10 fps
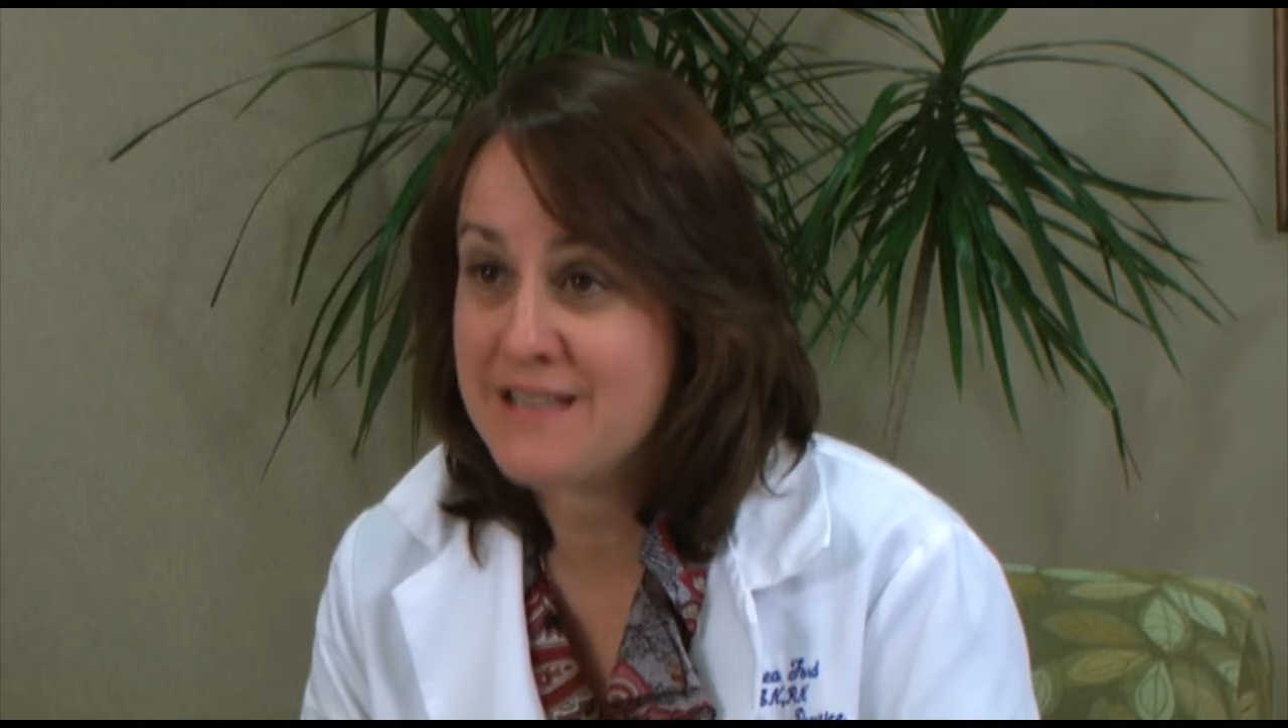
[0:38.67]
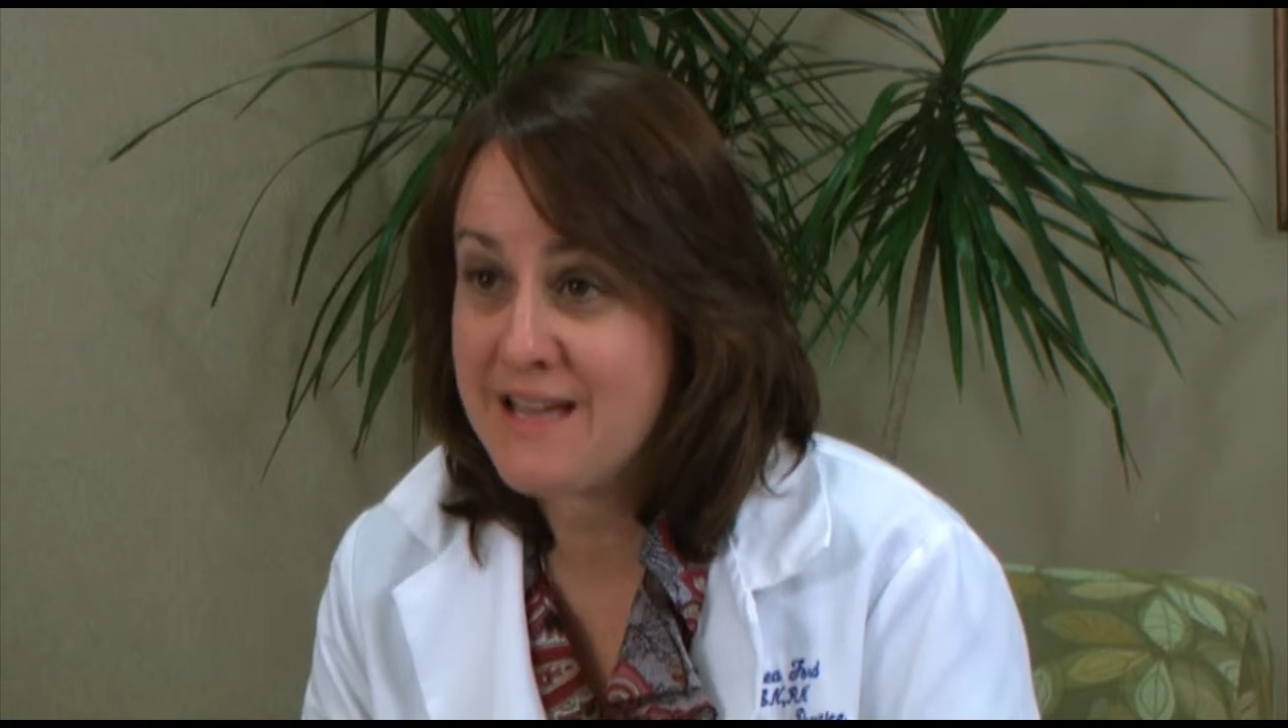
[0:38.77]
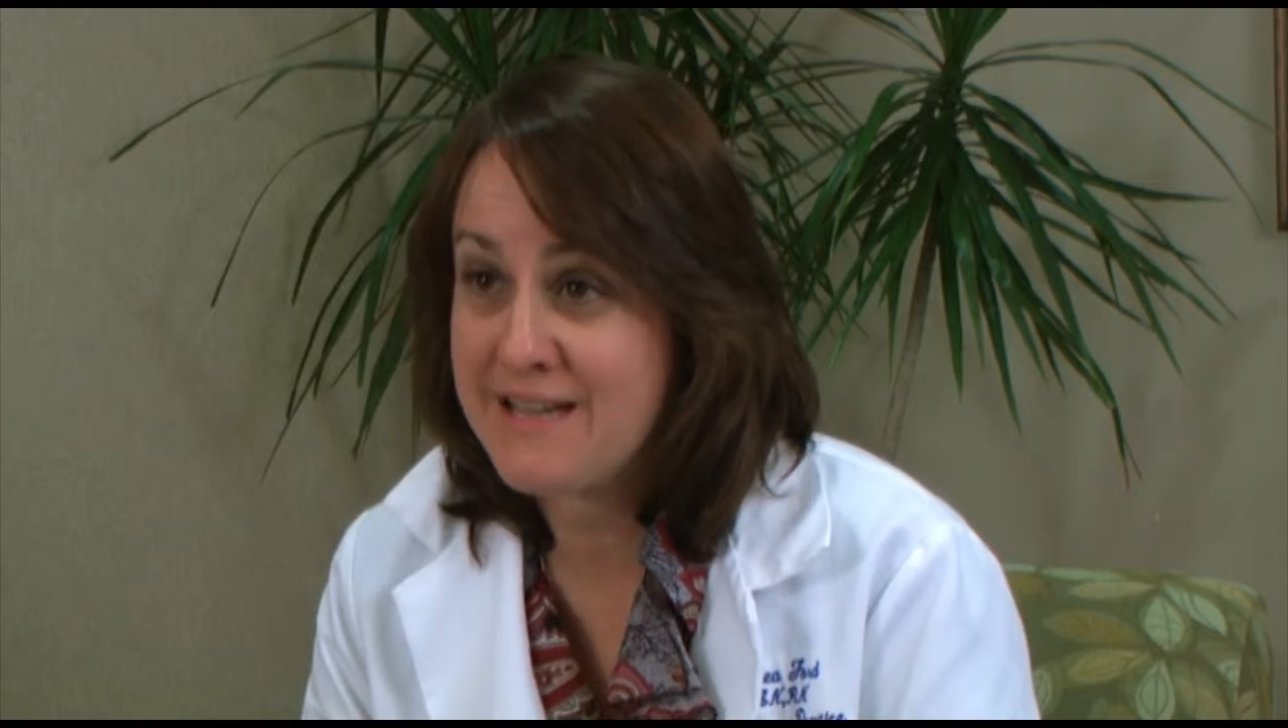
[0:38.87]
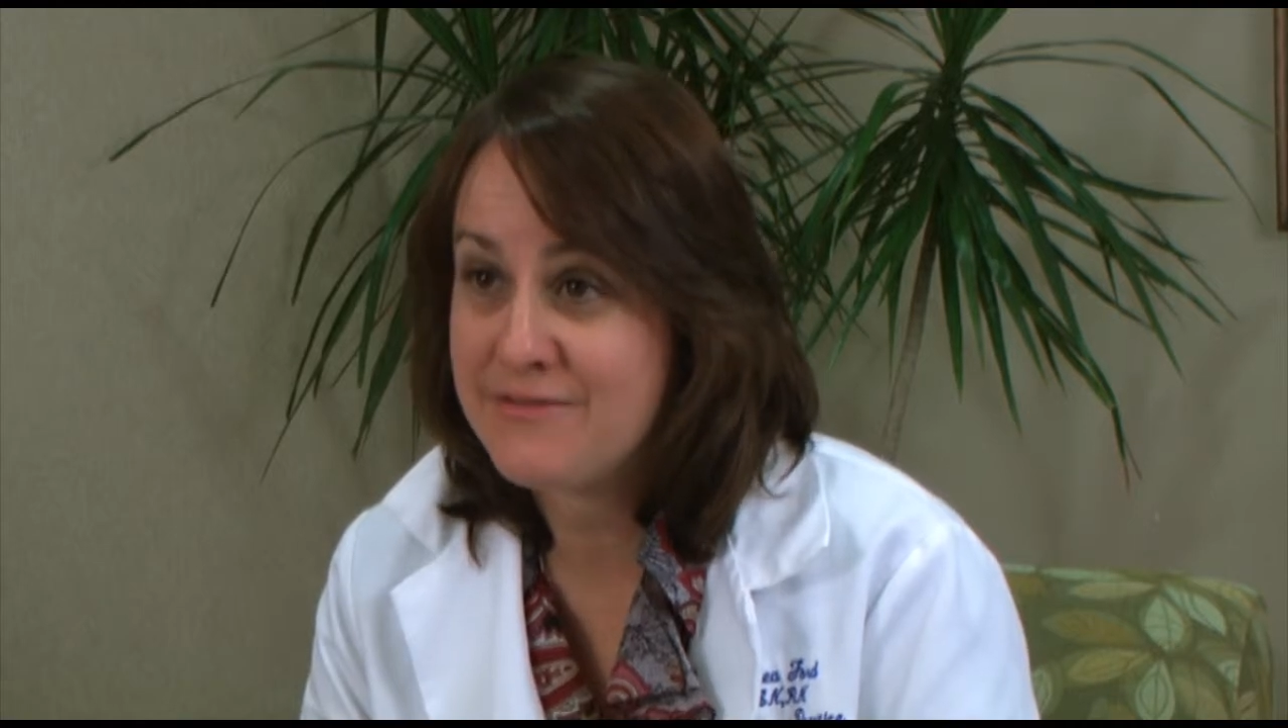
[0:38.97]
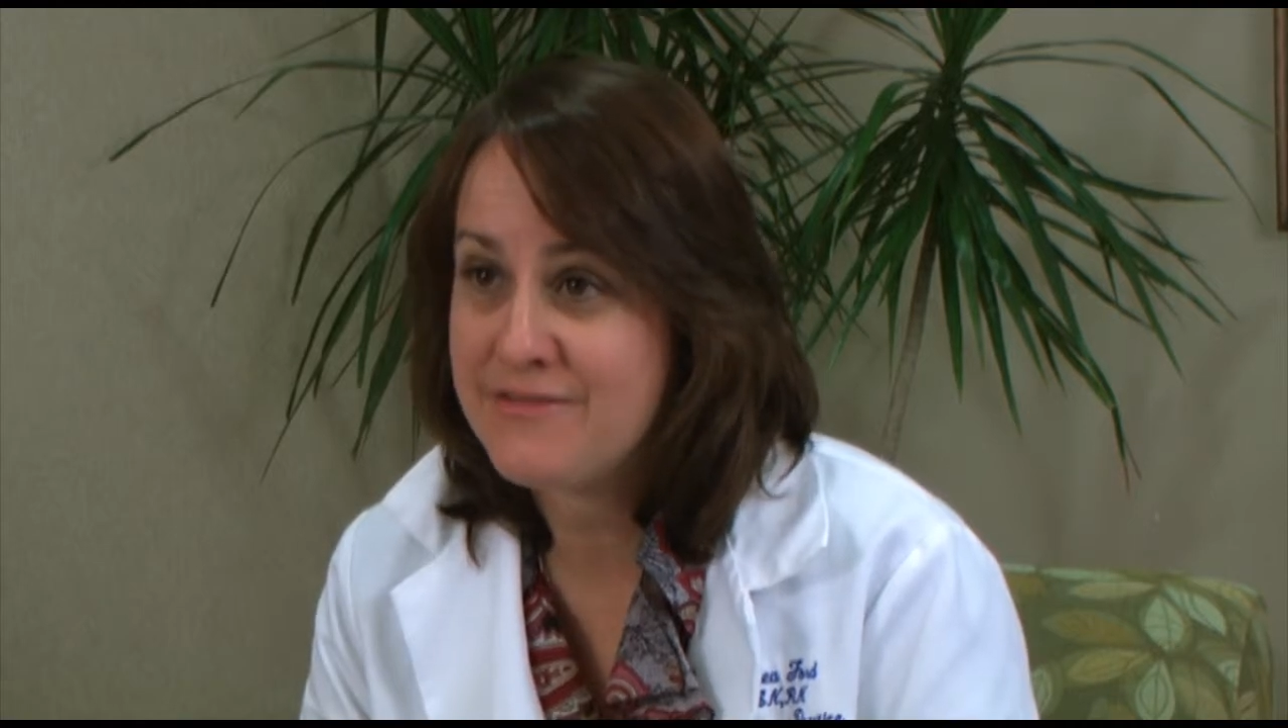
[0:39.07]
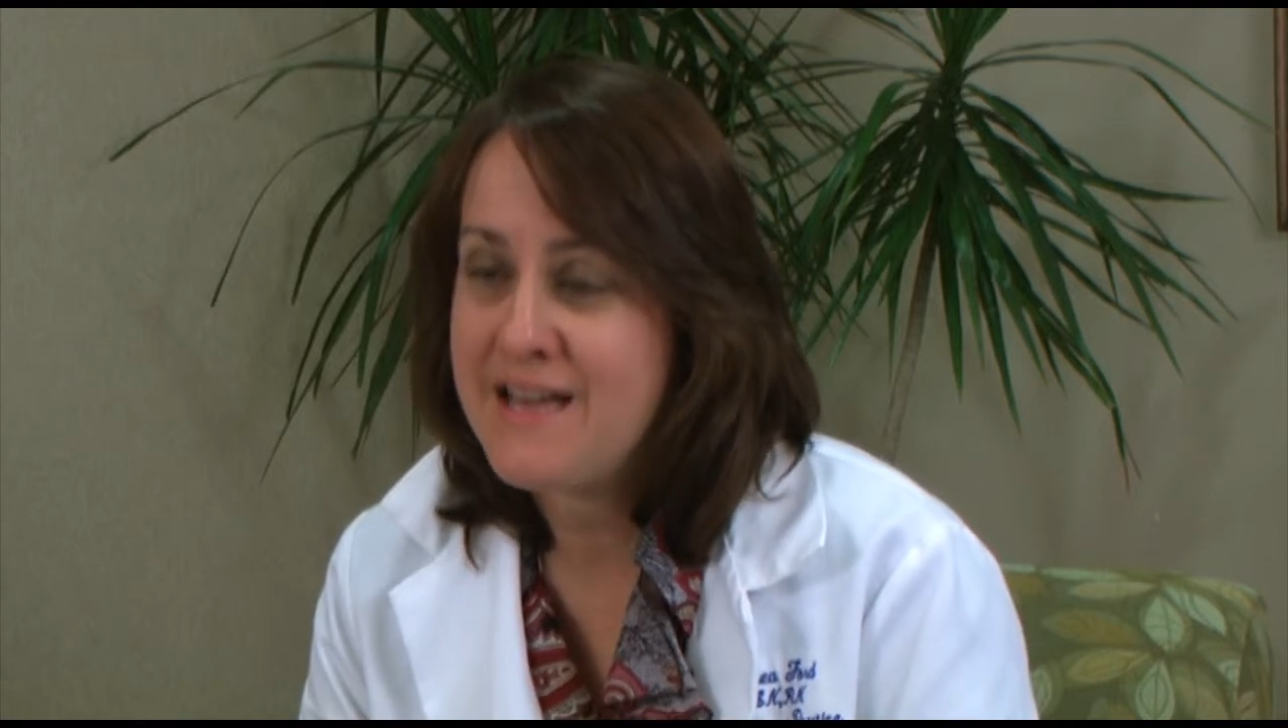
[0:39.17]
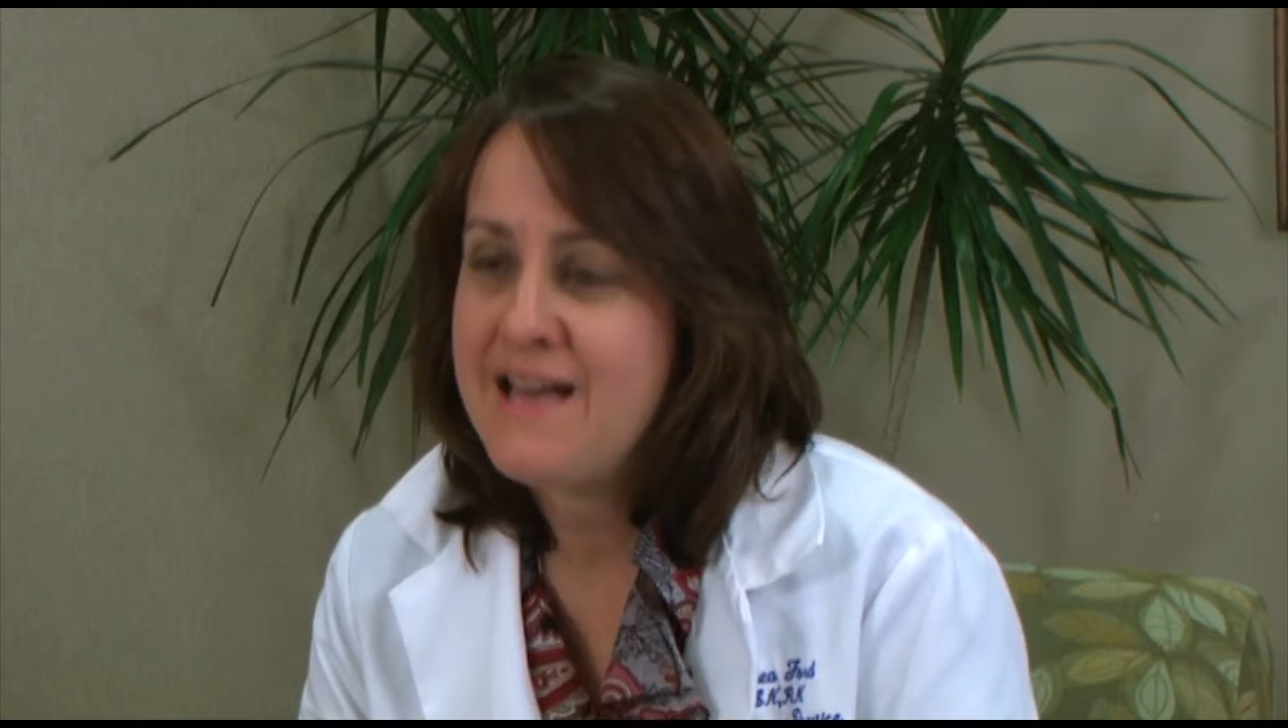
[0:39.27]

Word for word: life.